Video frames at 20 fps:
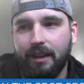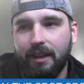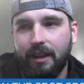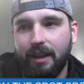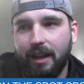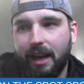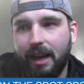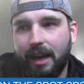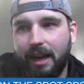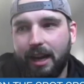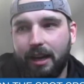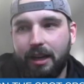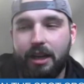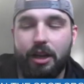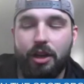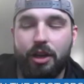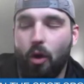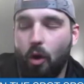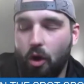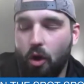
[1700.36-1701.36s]

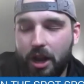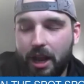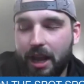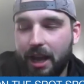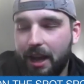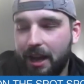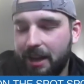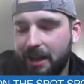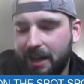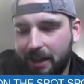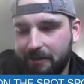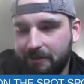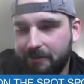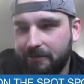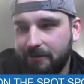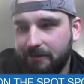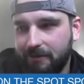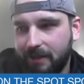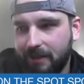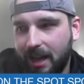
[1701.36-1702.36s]
Concordia, and
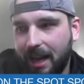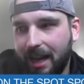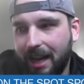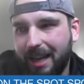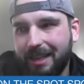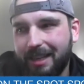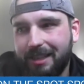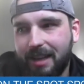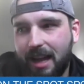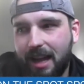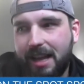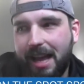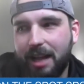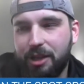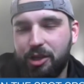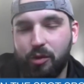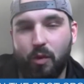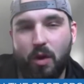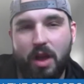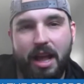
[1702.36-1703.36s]
I
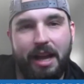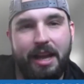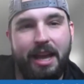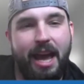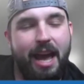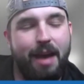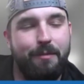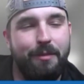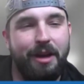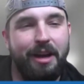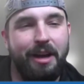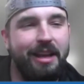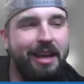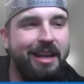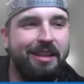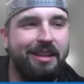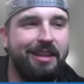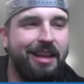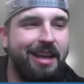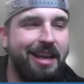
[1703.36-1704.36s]
catch them when I can. But
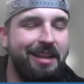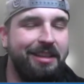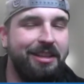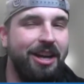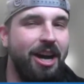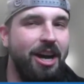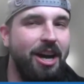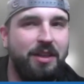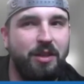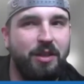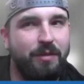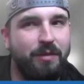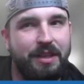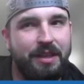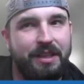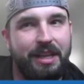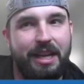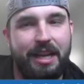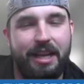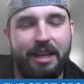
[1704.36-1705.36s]
it's awesome to
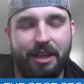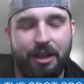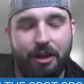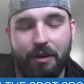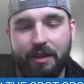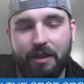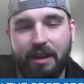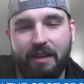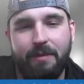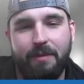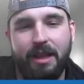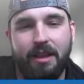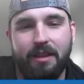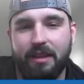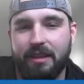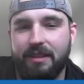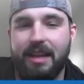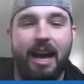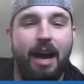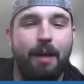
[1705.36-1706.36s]
see. You know, they've been in
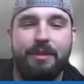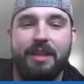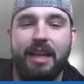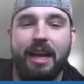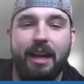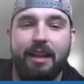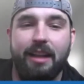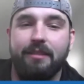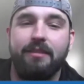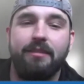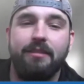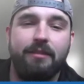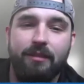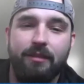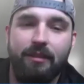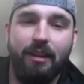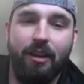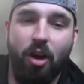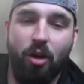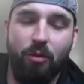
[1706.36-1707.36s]
the top 10
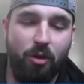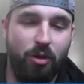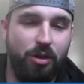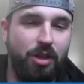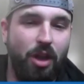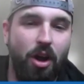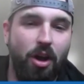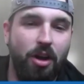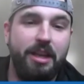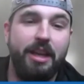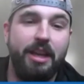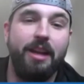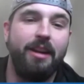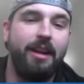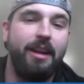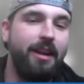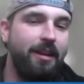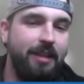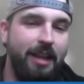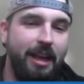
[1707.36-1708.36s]
almost all year
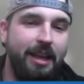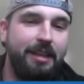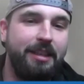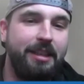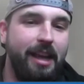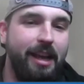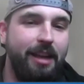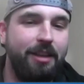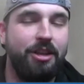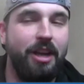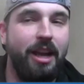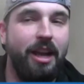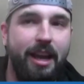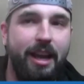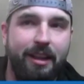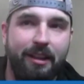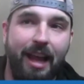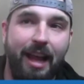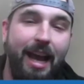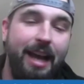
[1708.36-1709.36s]
here in the
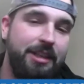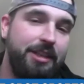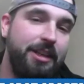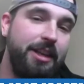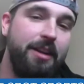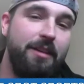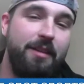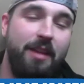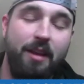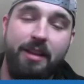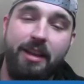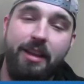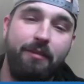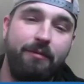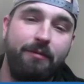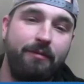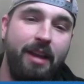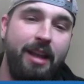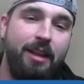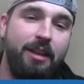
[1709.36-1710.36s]
ACHA. Last year they
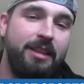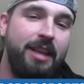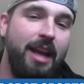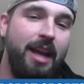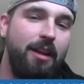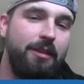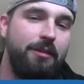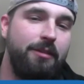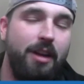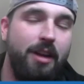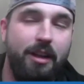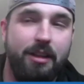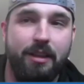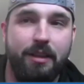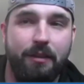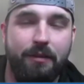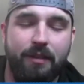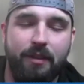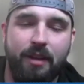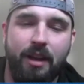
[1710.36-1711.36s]
had a solid run in
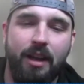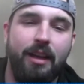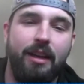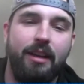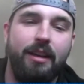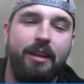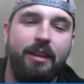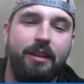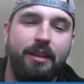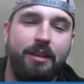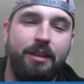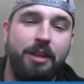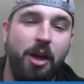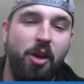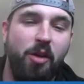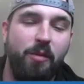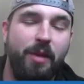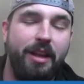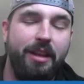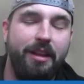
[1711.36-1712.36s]
the
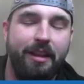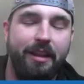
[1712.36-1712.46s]
tournament.